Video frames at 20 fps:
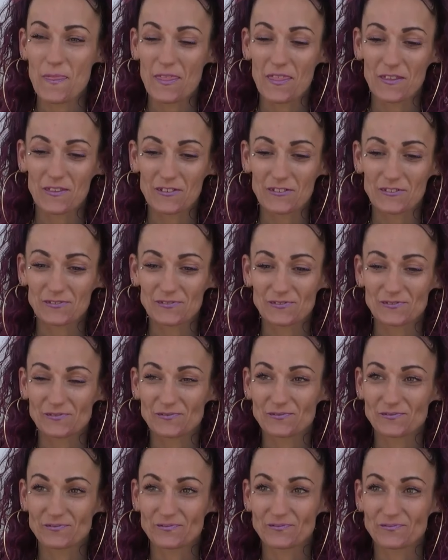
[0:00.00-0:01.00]
Are drugs
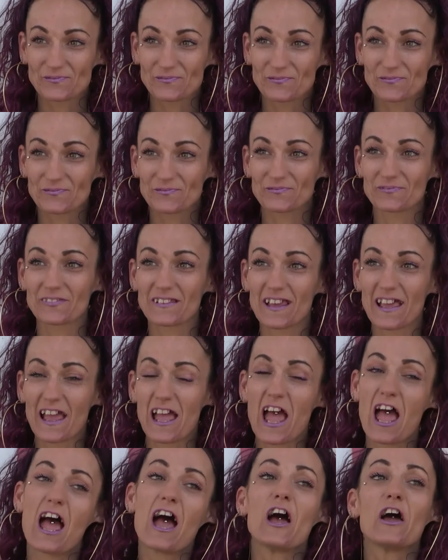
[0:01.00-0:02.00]
a part of your life?
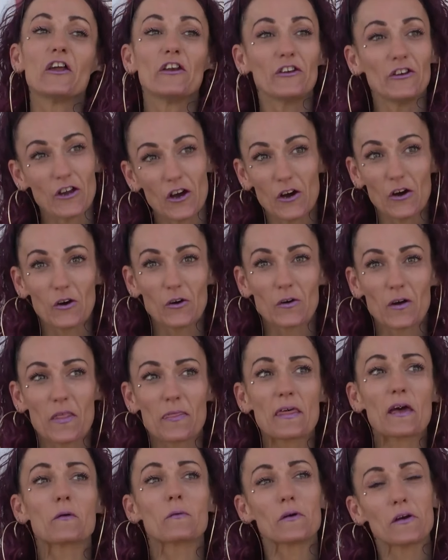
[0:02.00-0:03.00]
No,
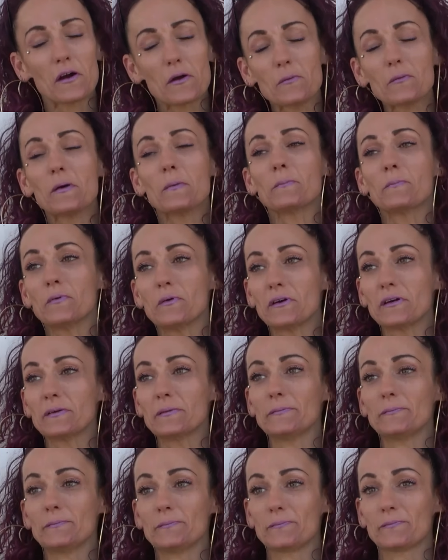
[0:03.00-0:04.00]
they were at one
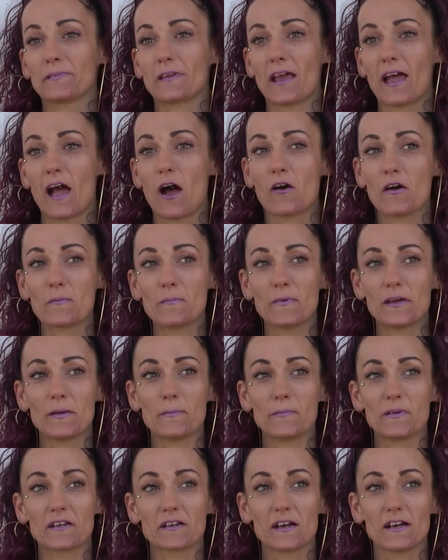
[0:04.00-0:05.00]
point, I'll
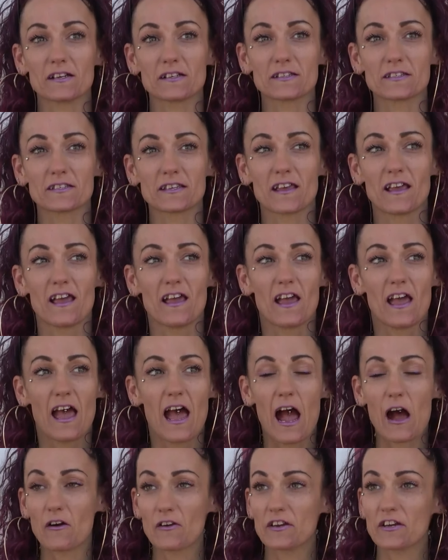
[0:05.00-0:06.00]
admit, because
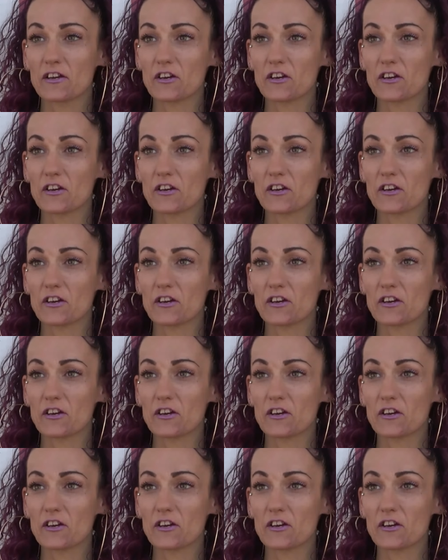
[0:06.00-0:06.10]
out